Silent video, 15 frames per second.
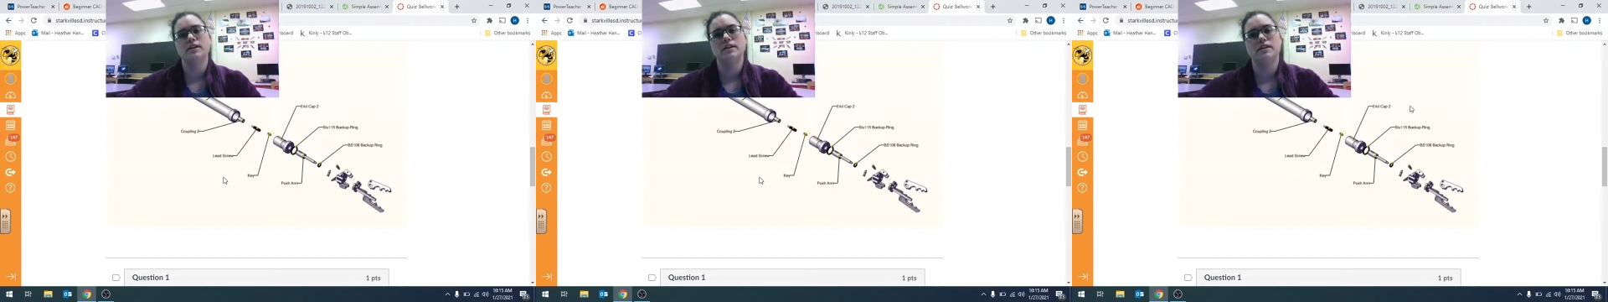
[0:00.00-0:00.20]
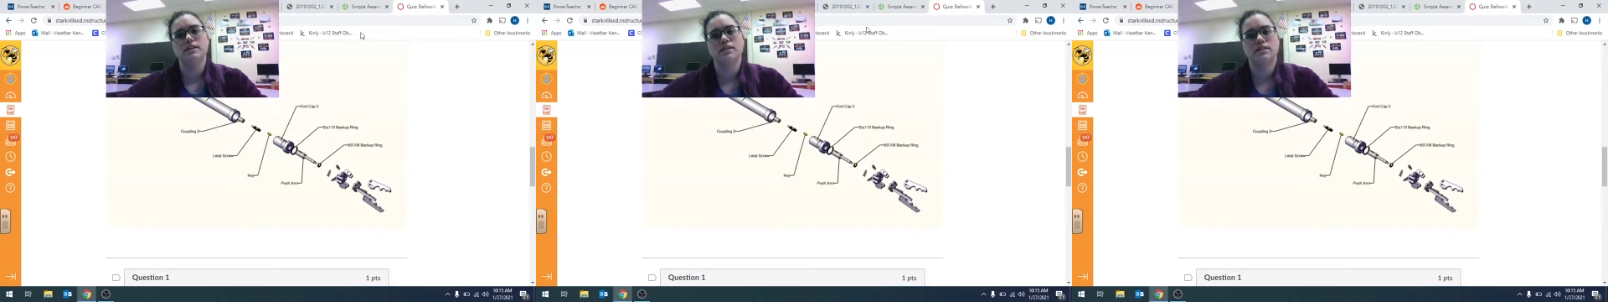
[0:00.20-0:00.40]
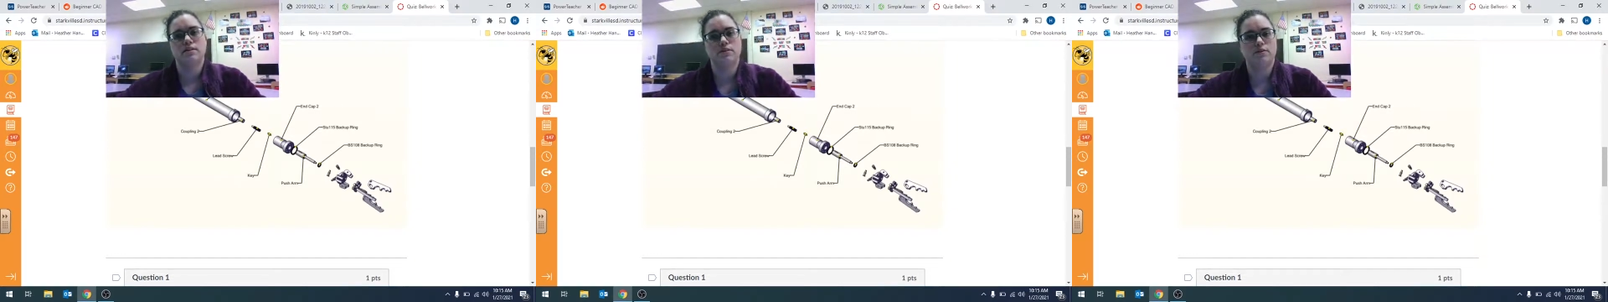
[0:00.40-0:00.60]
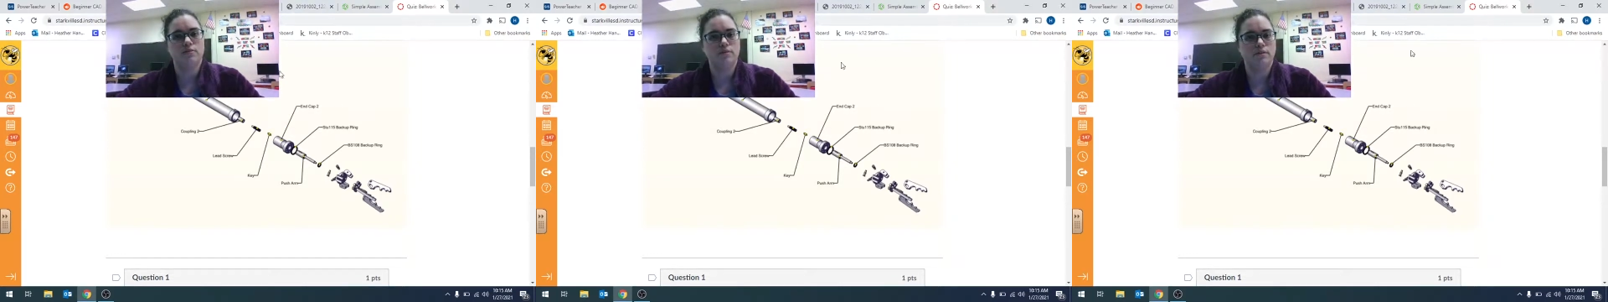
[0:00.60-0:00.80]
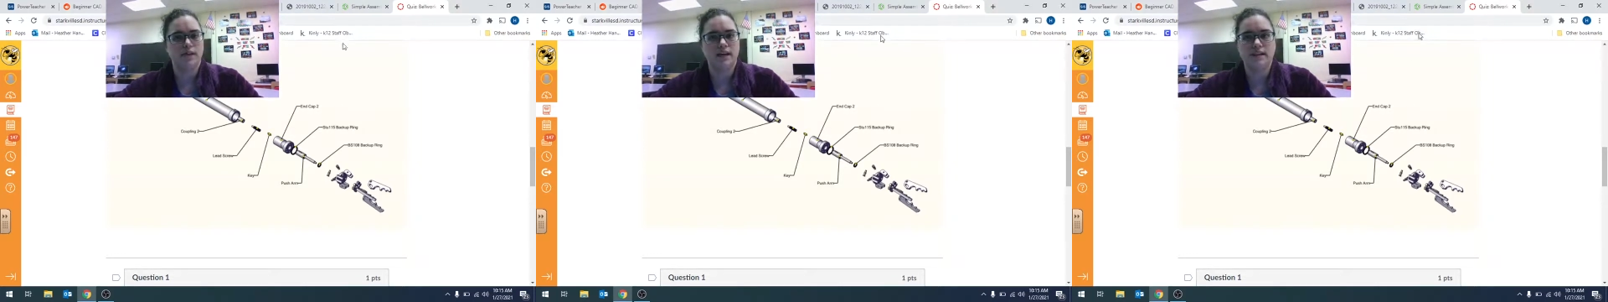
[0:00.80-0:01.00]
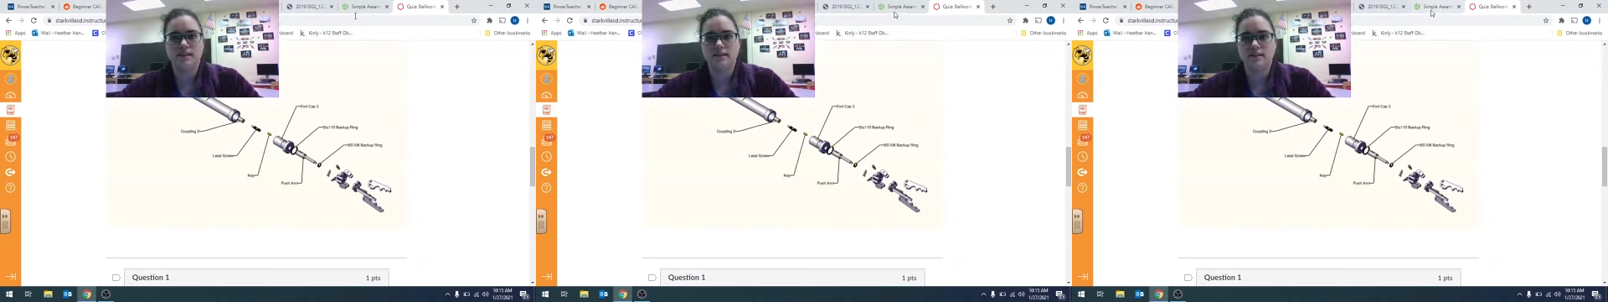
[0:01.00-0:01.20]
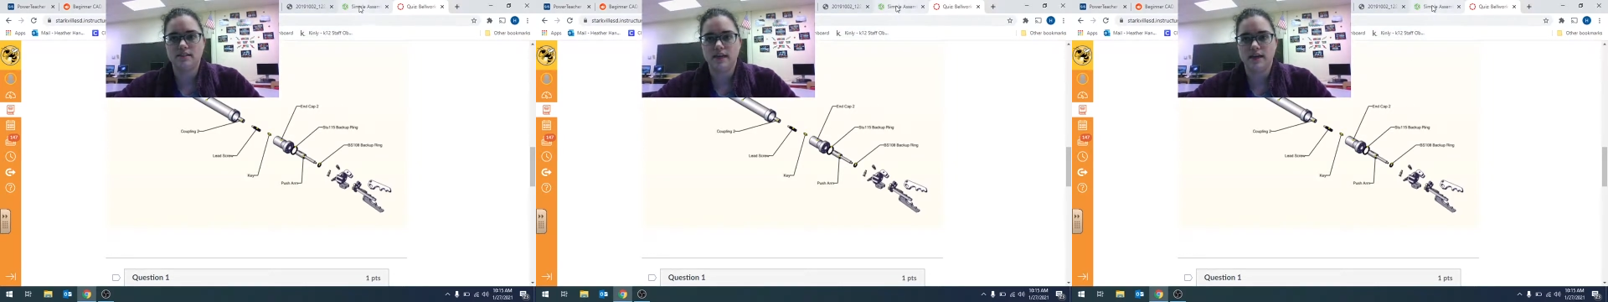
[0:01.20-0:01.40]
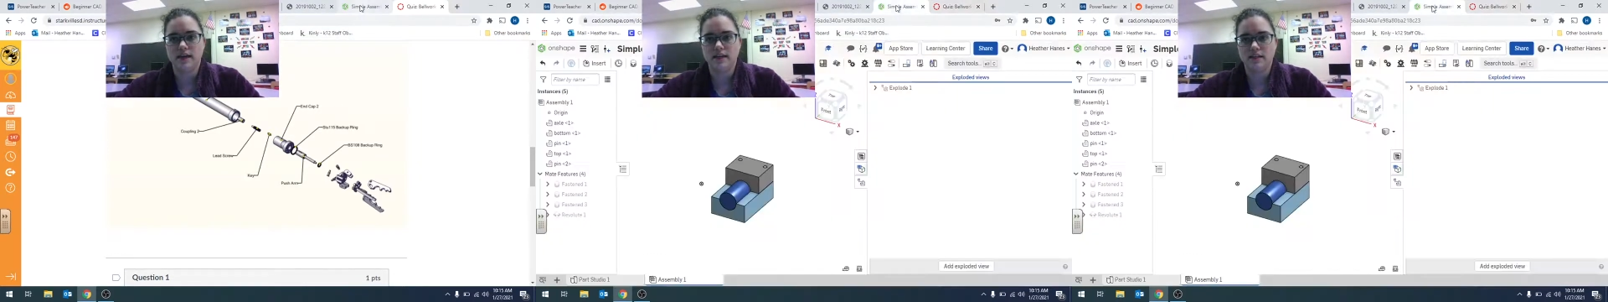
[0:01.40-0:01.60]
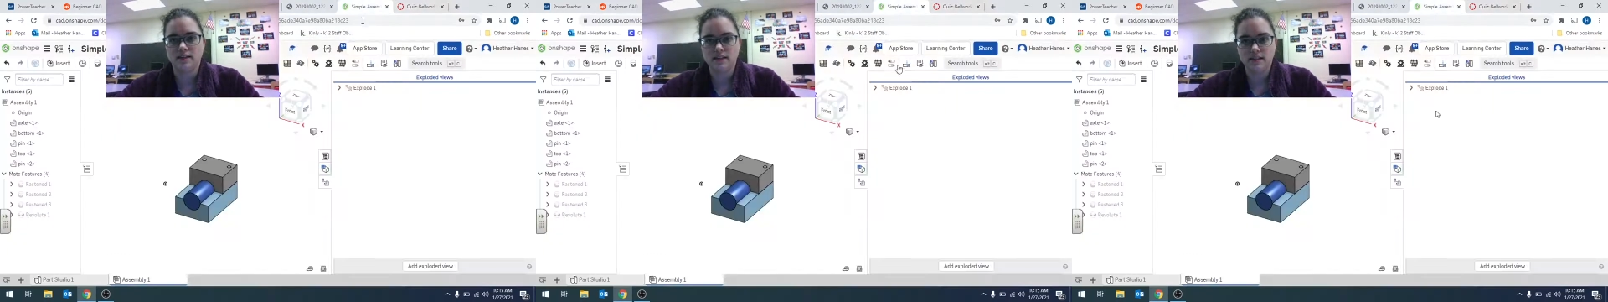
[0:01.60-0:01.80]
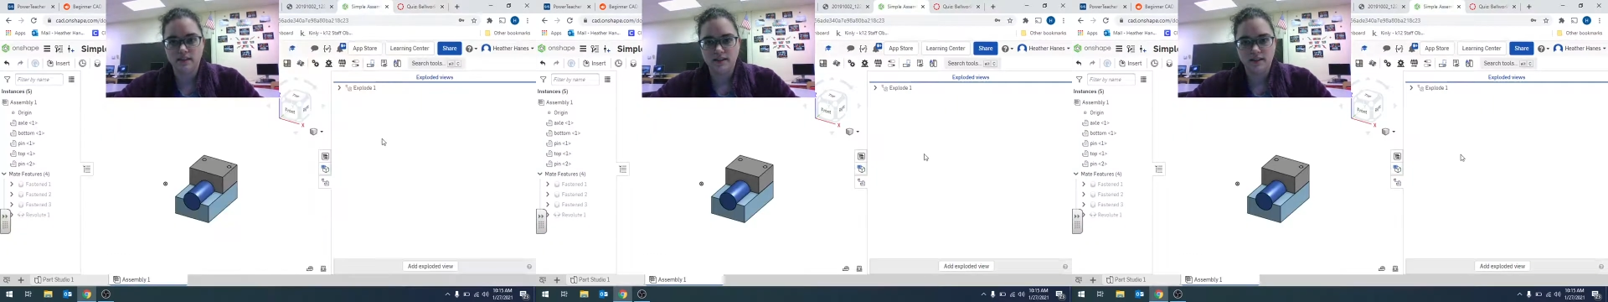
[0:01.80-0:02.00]
So that is
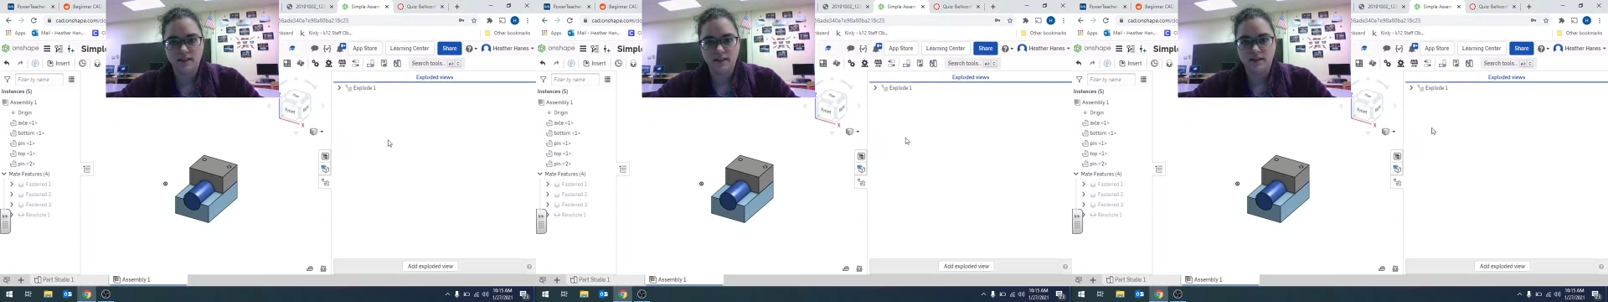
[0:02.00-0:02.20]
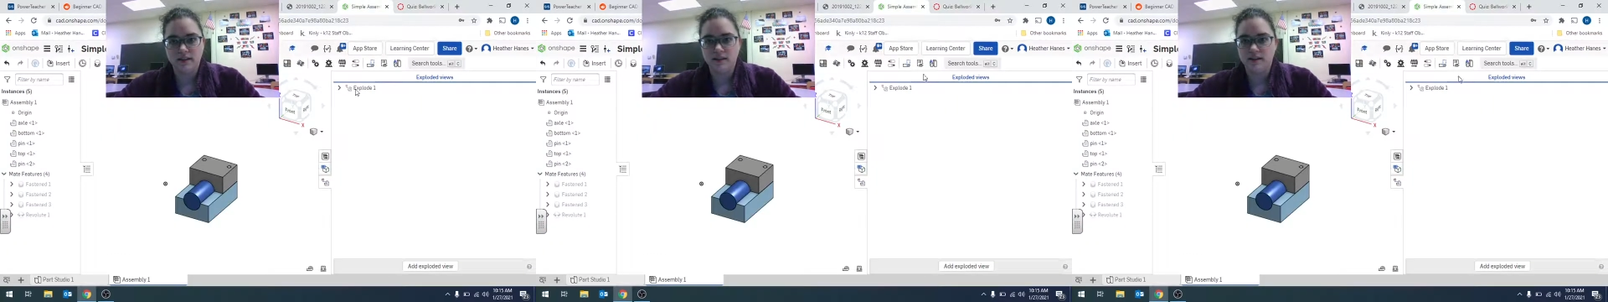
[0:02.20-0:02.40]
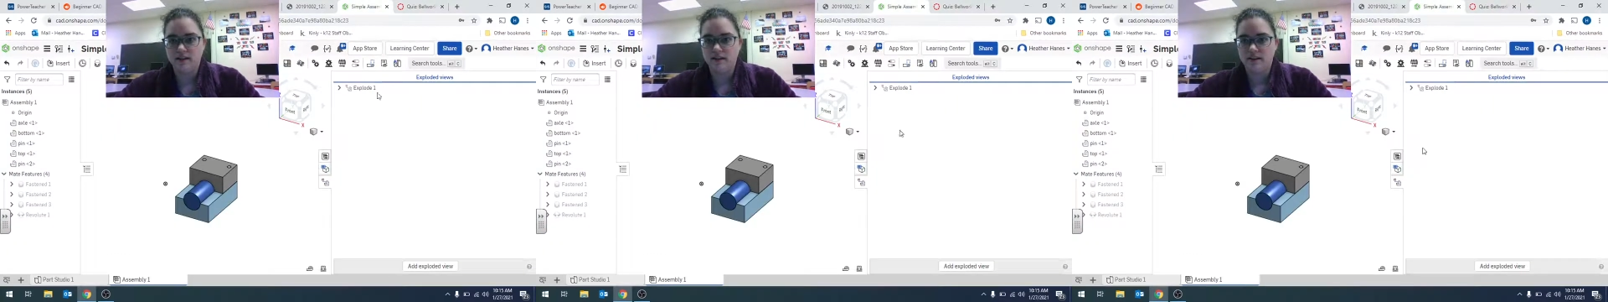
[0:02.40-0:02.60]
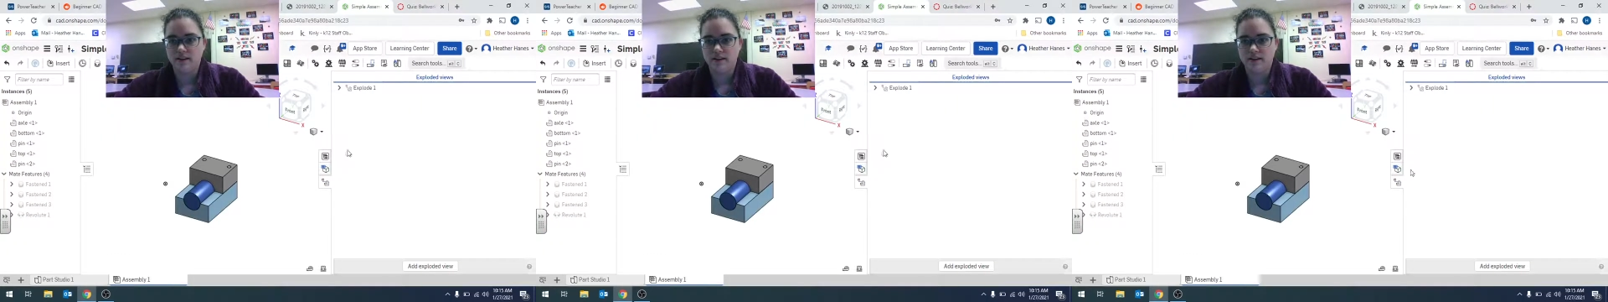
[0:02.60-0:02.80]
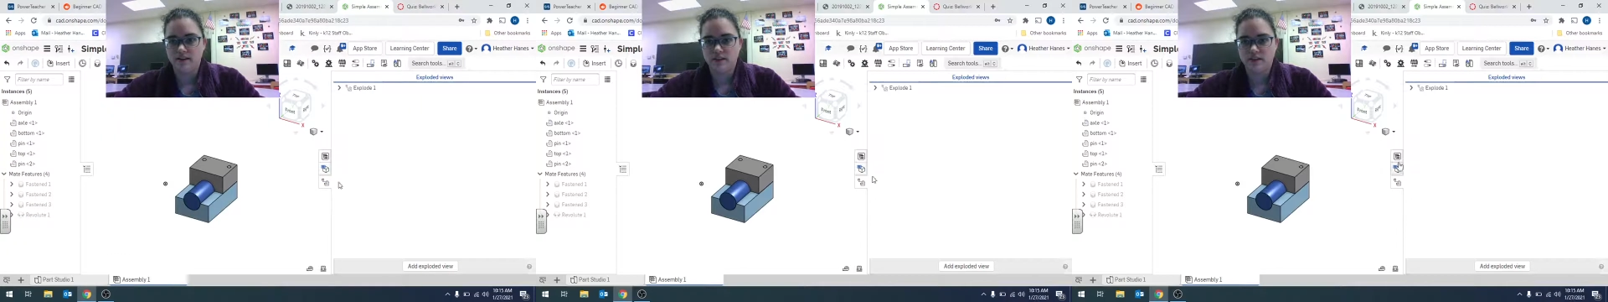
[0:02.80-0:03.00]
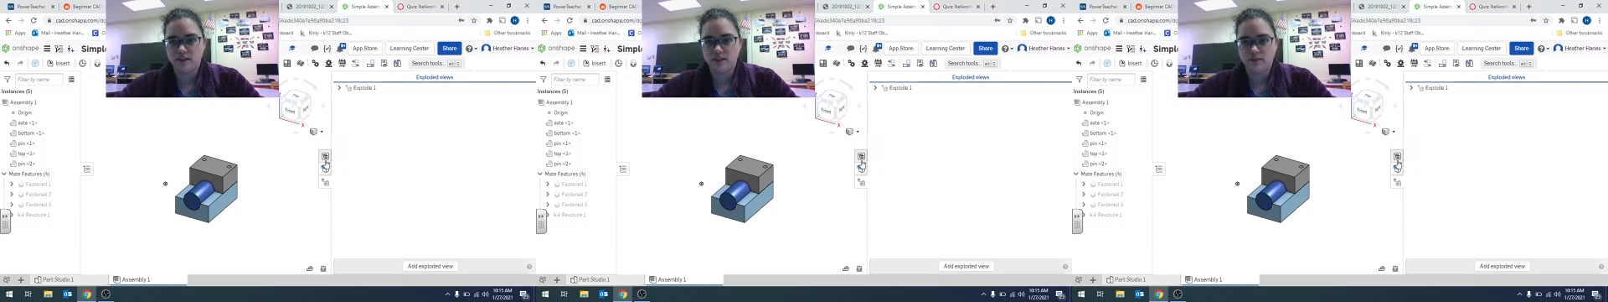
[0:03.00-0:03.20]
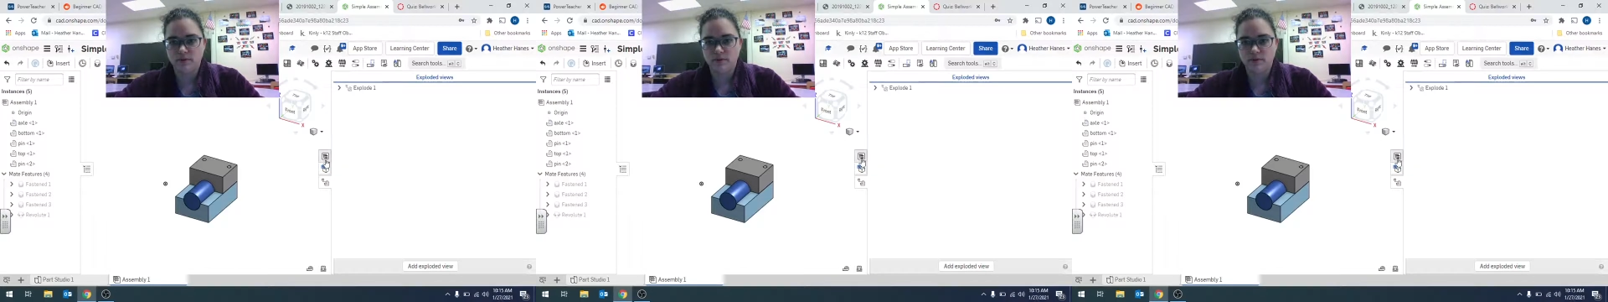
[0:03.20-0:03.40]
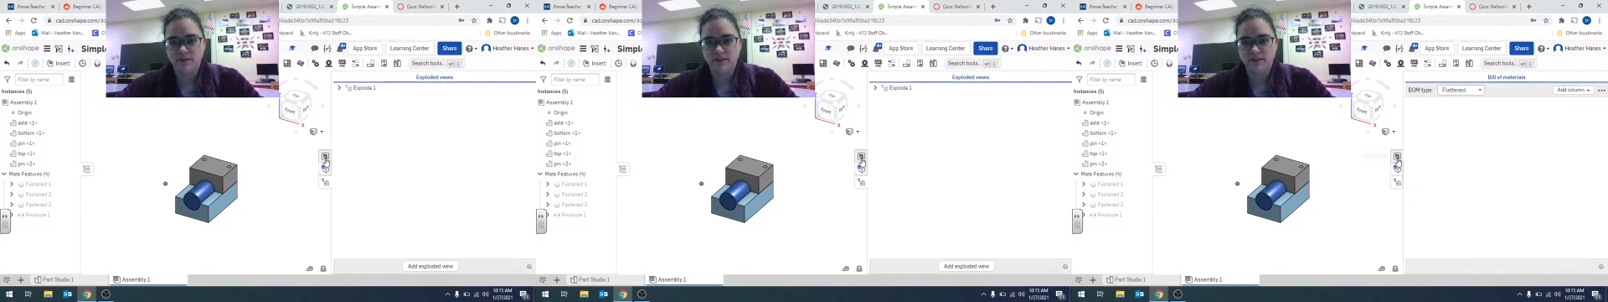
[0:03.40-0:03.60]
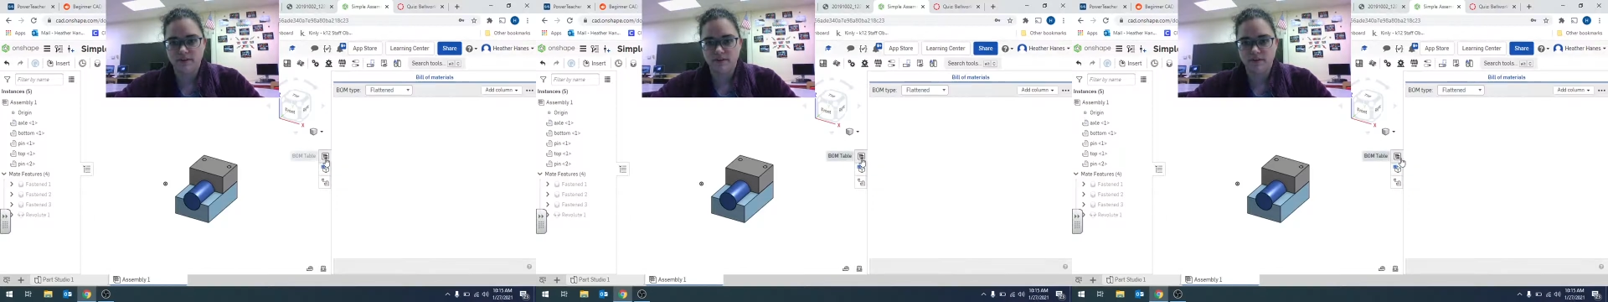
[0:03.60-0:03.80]
that. And there's your exploded view.